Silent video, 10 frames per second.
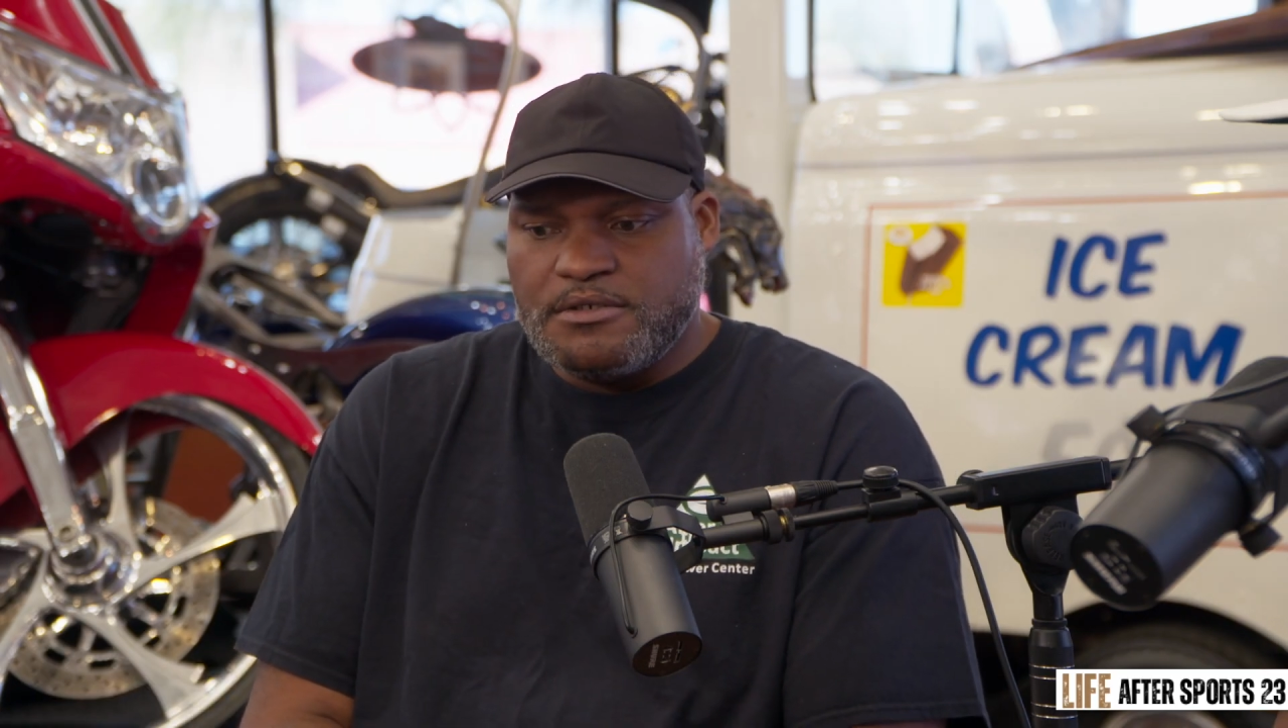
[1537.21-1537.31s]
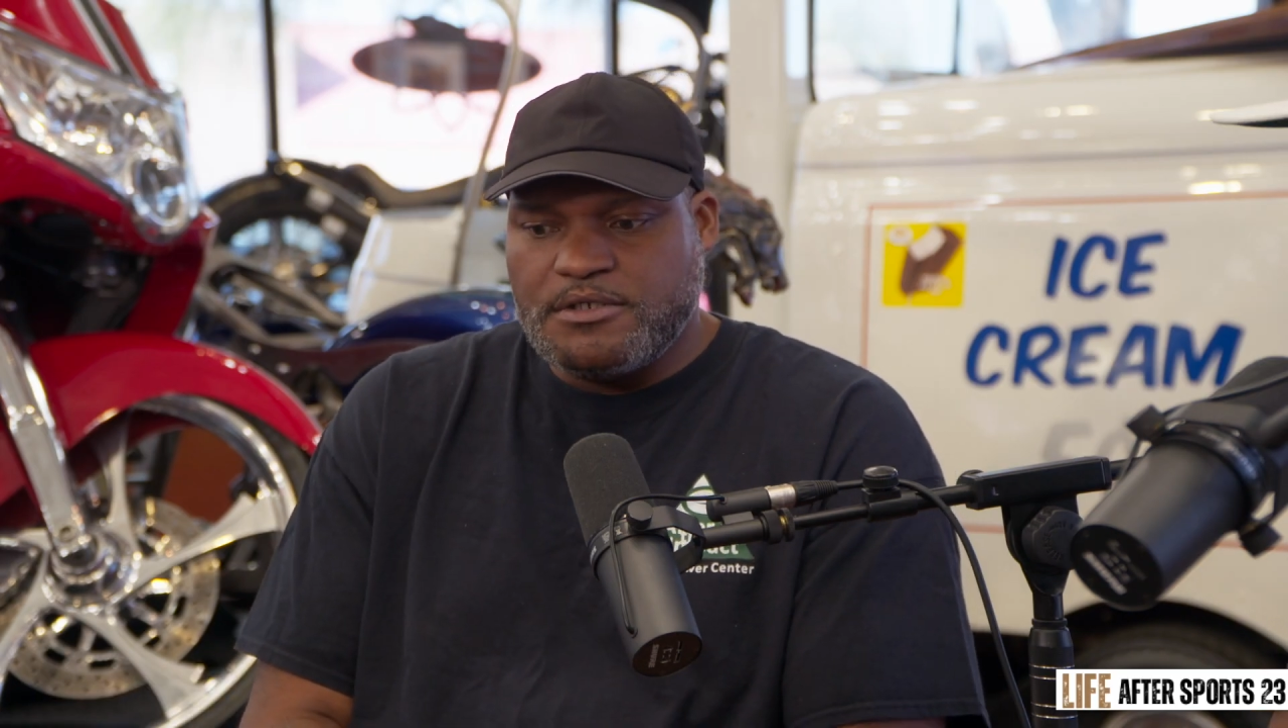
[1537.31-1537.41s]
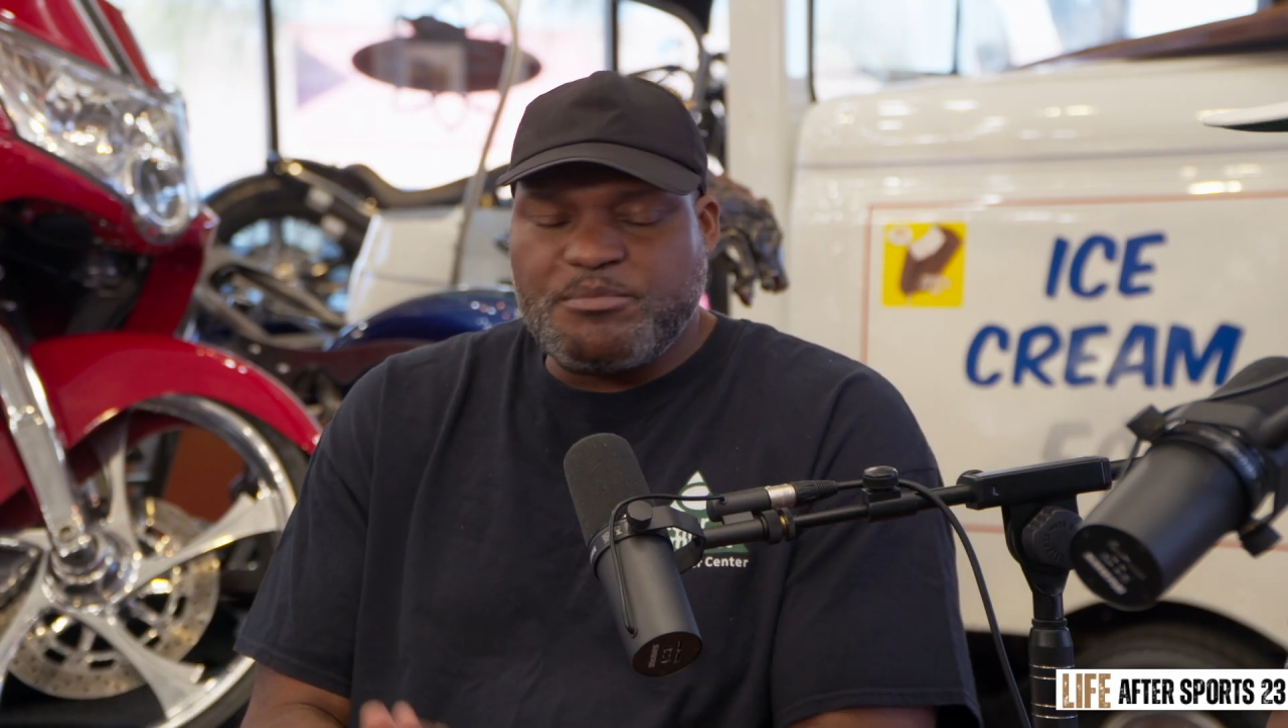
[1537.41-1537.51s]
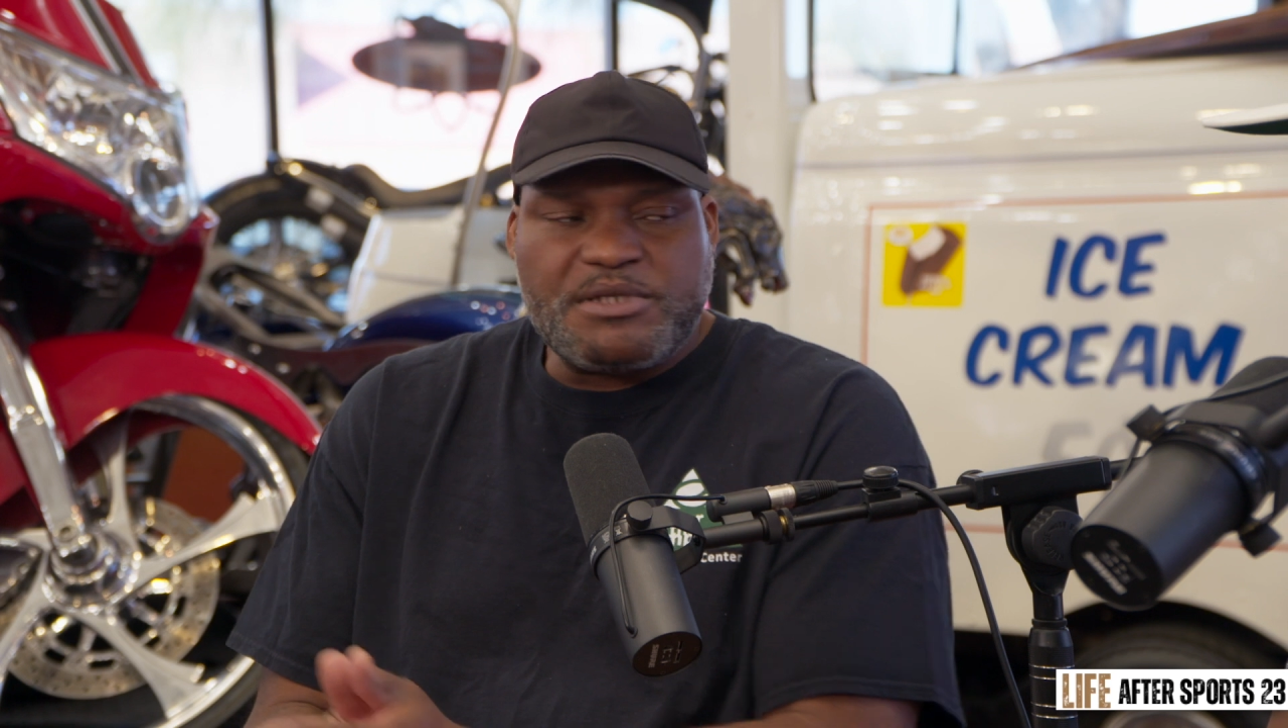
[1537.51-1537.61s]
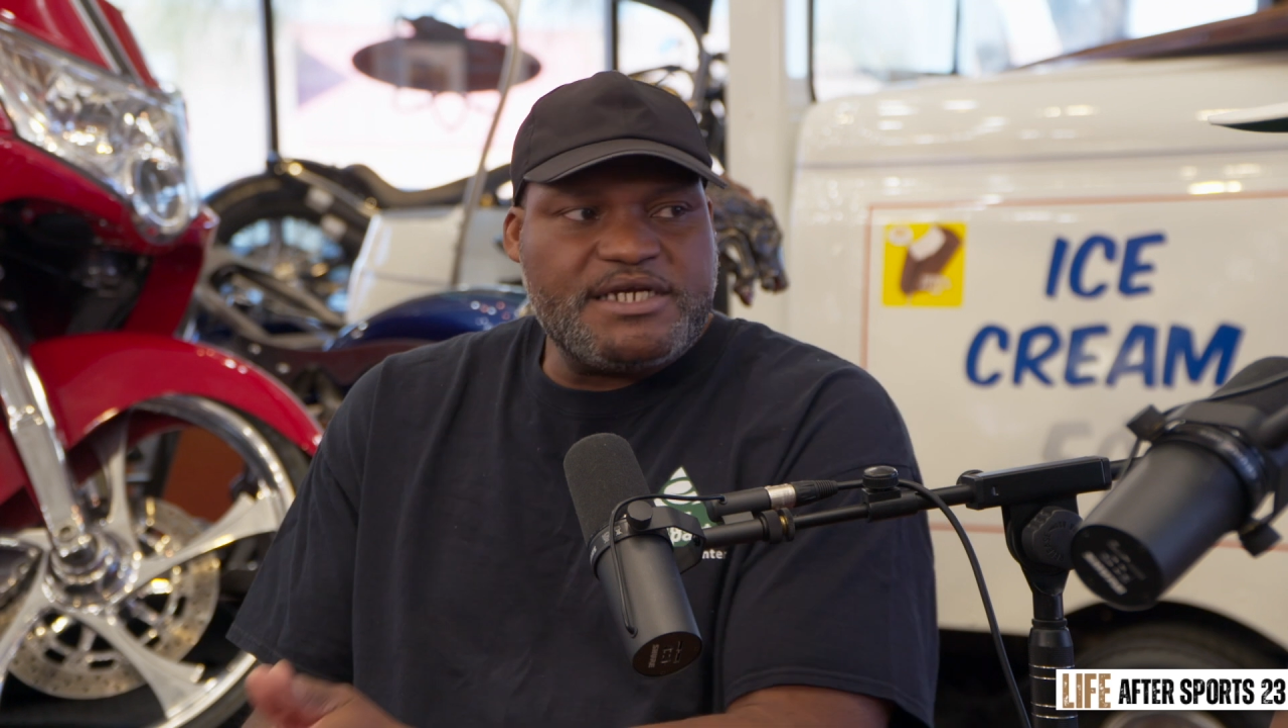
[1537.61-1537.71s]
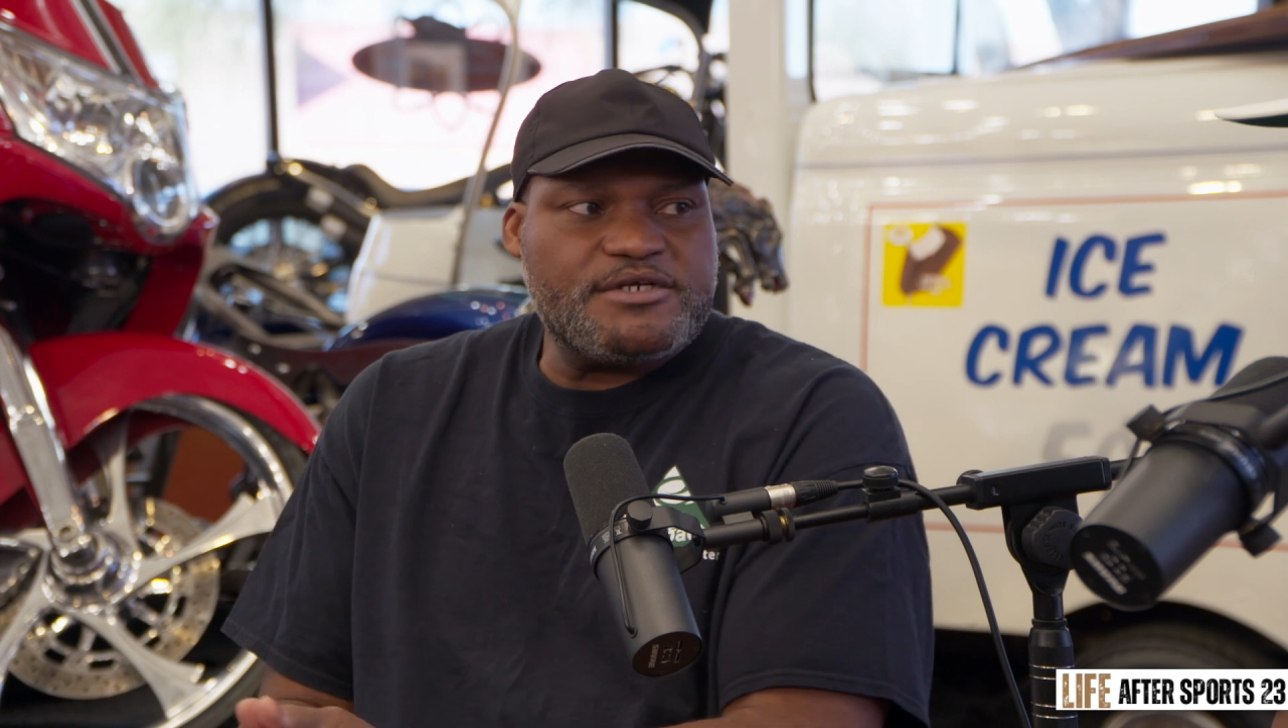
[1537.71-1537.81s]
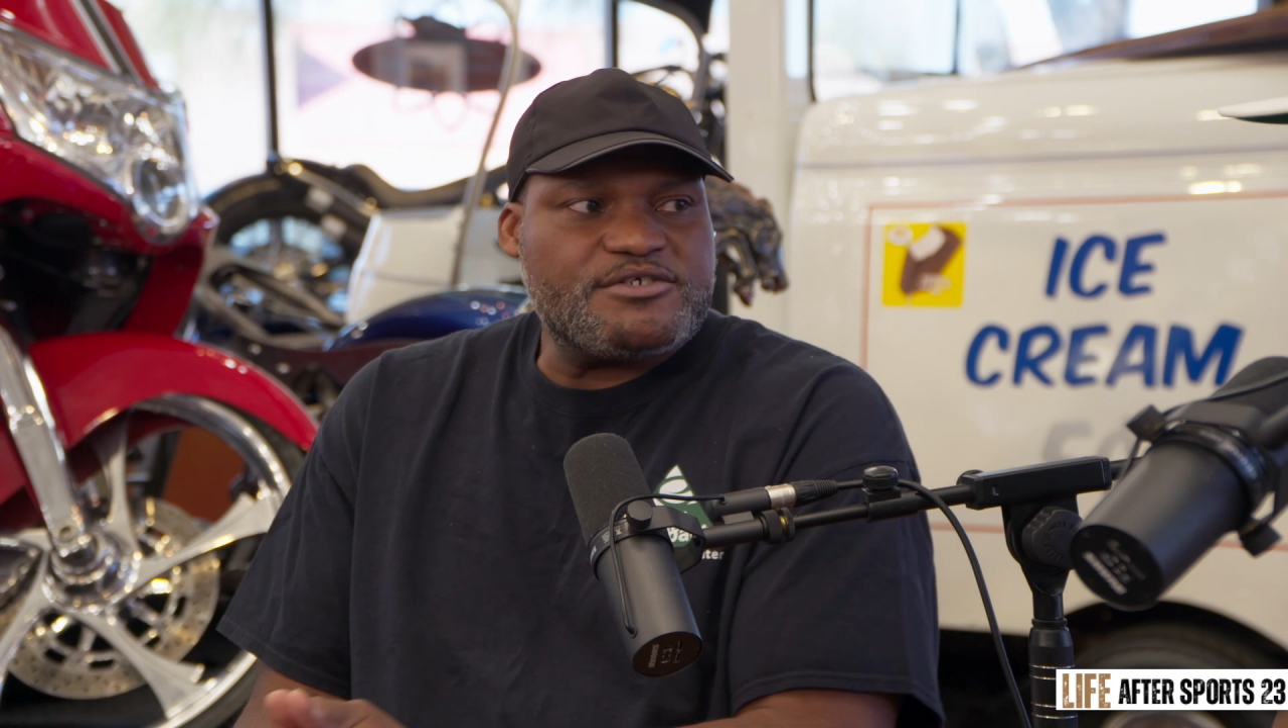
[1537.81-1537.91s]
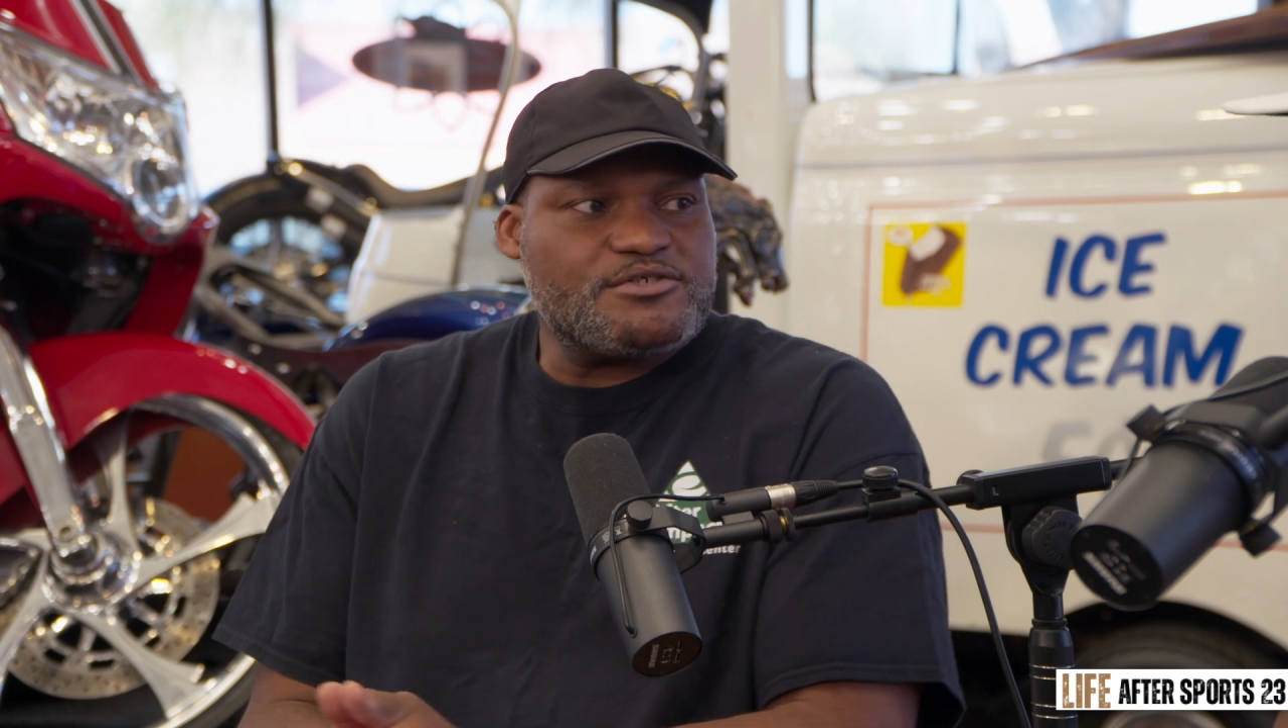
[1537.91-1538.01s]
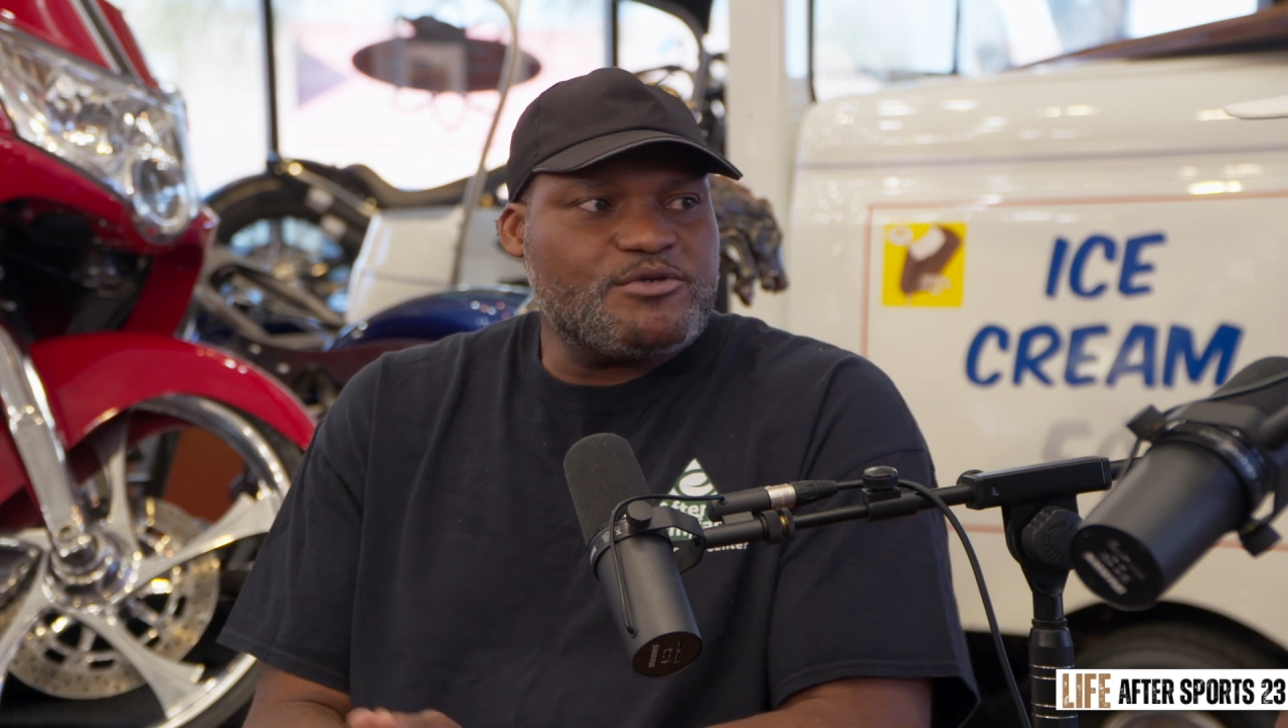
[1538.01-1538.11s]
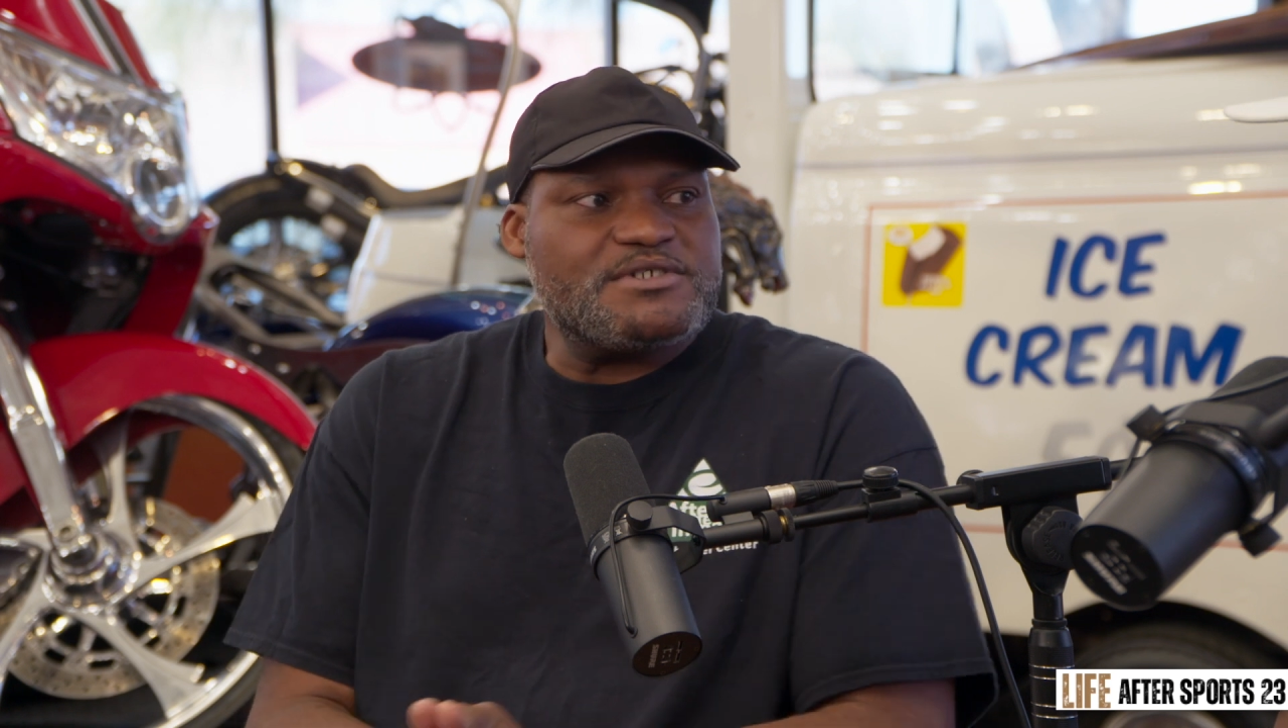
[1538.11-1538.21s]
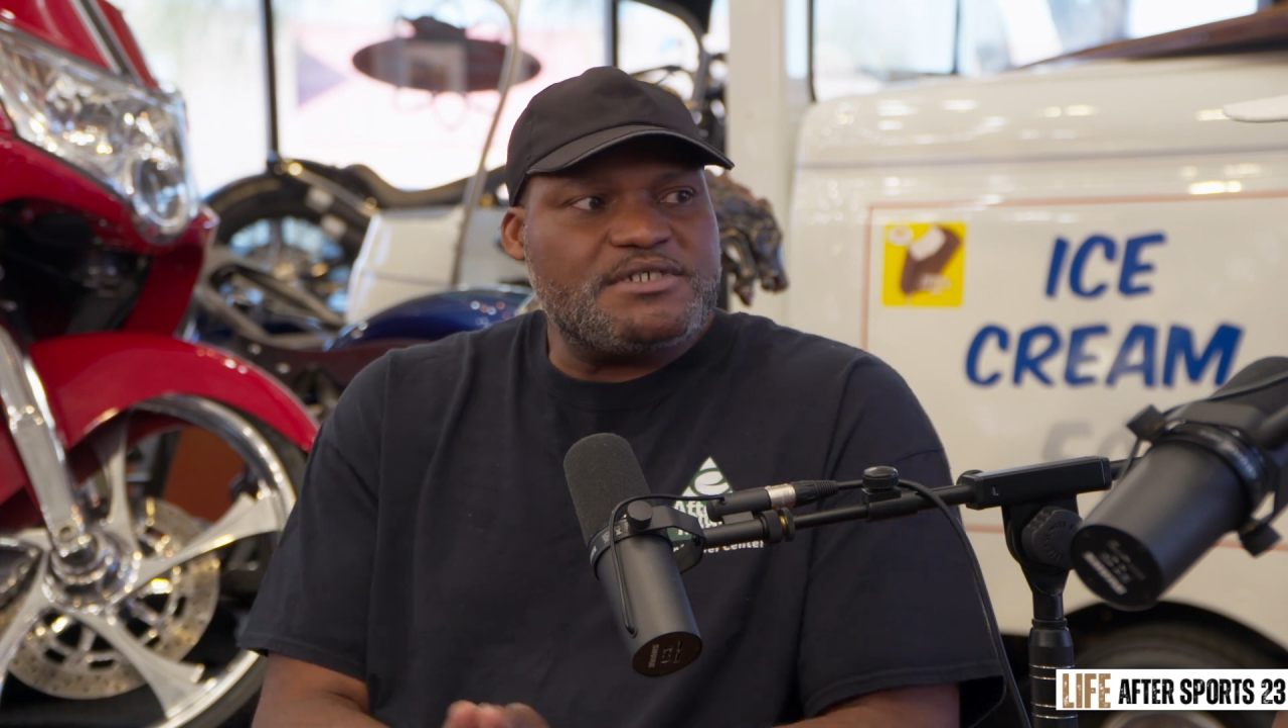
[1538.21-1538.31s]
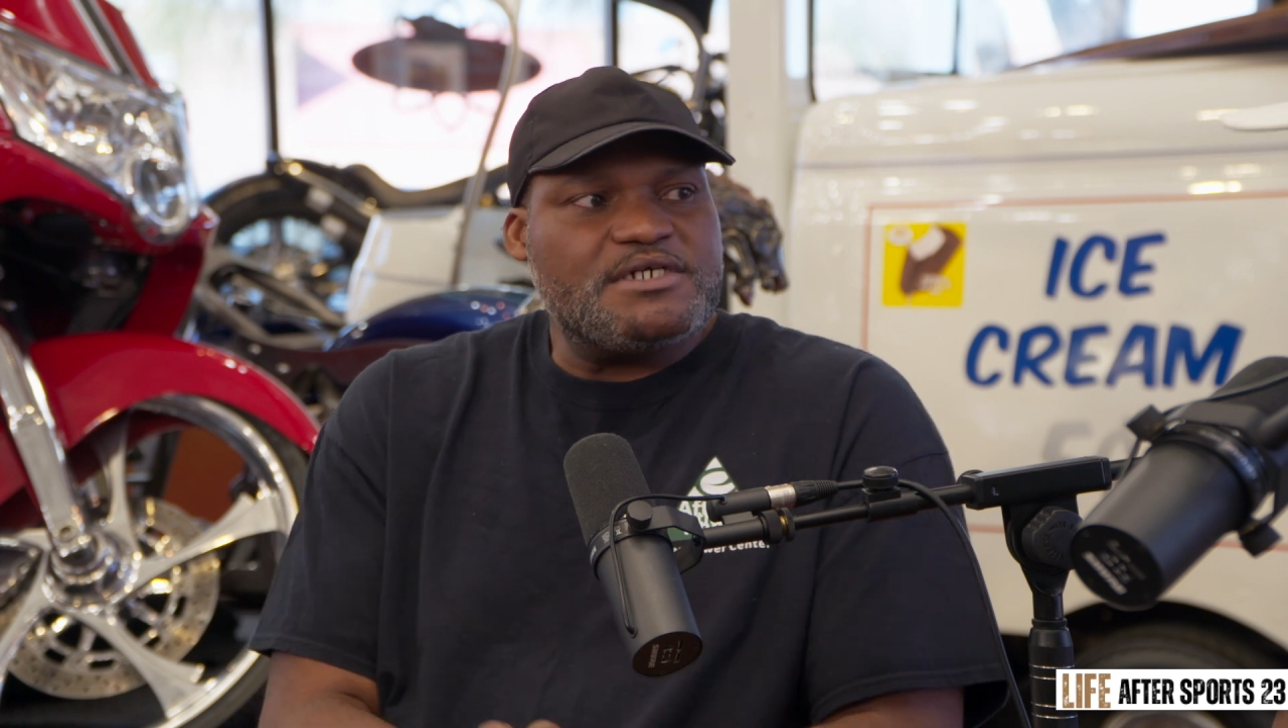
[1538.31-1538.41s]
the players taught